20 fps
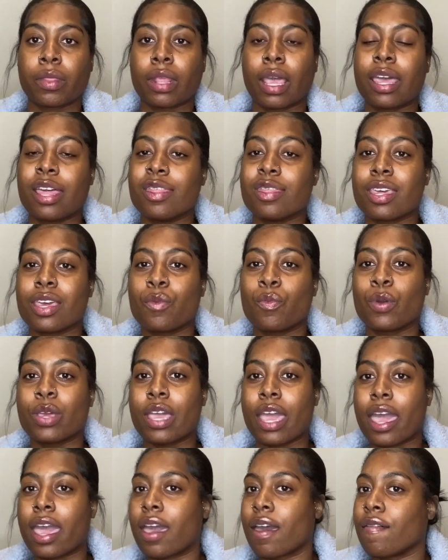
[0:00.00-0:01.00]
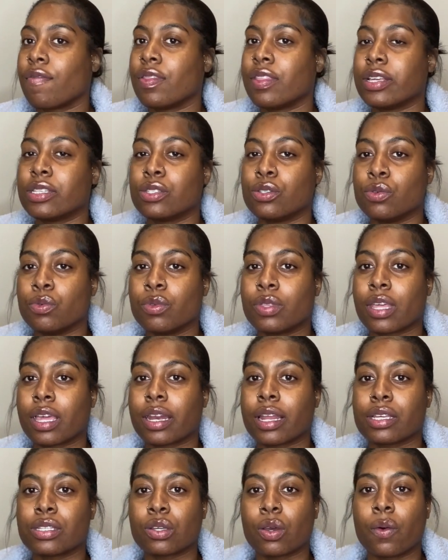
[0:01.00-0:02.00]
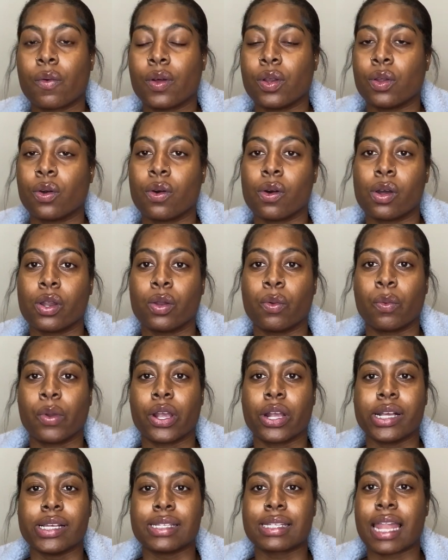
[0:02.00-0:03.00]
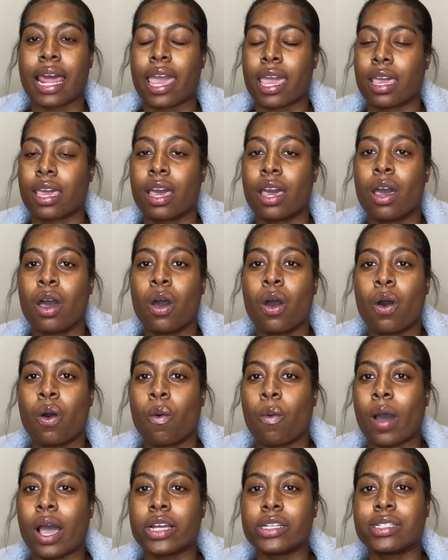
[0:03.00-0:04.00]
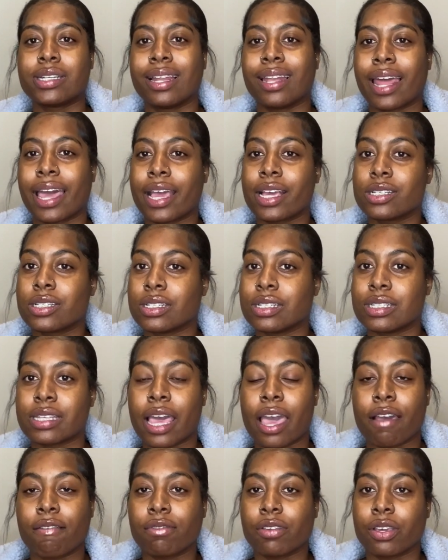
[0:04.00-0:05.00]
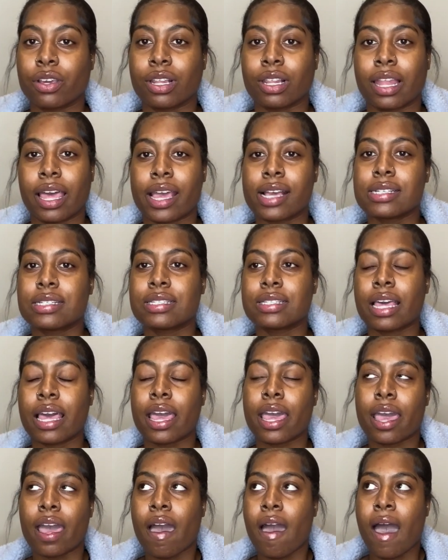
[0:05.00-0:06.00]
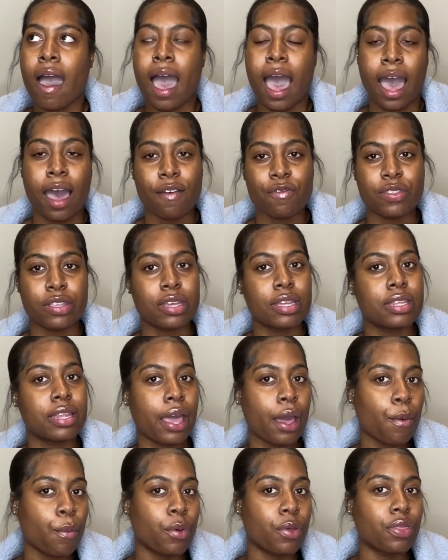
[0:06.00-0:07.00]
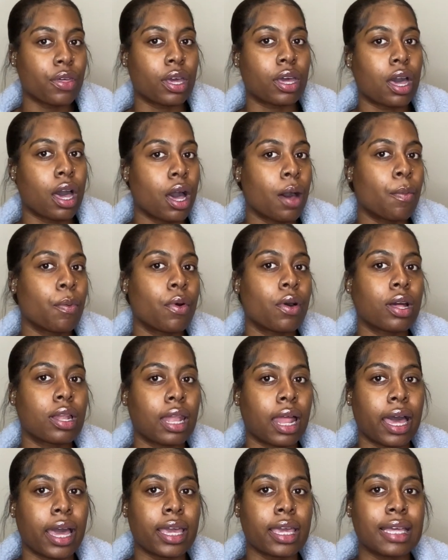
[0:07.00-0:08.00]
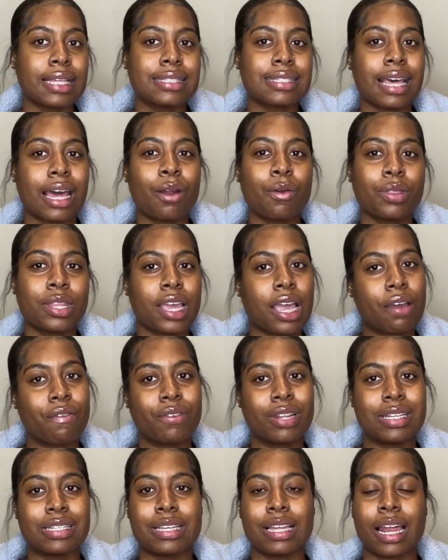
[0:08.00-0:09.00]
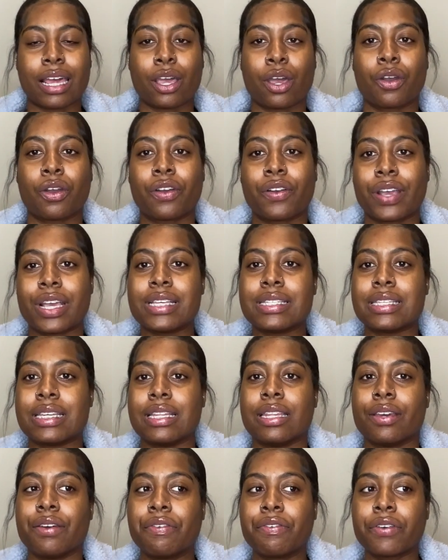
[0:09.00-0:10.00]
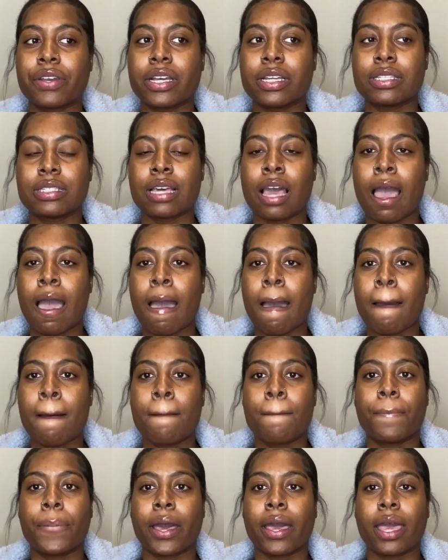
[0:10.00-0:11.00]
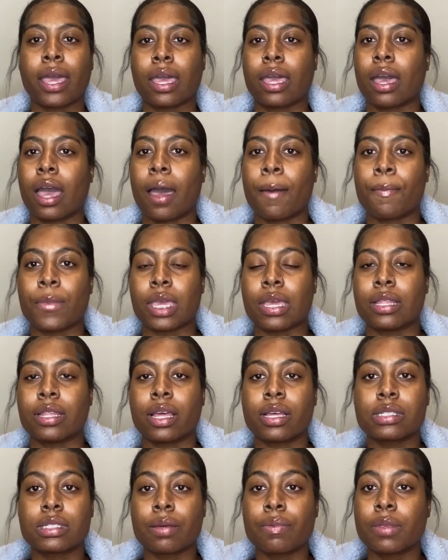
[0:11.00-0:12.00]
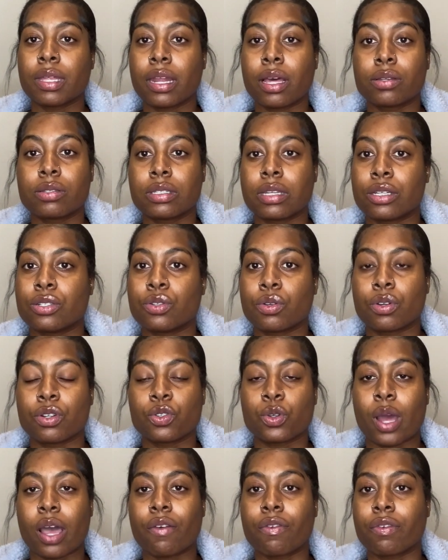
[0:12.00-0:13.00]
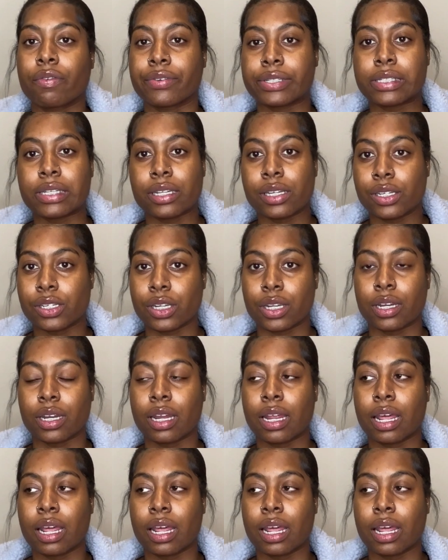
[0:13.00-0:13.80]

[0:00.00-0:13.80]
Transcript: then we have this new thing that's going on where it's like wash the lashes after your lash set. I did that with a couple clients. I don't think I really seen like a crazy difference, but I mean, that's something else that you could try for retention.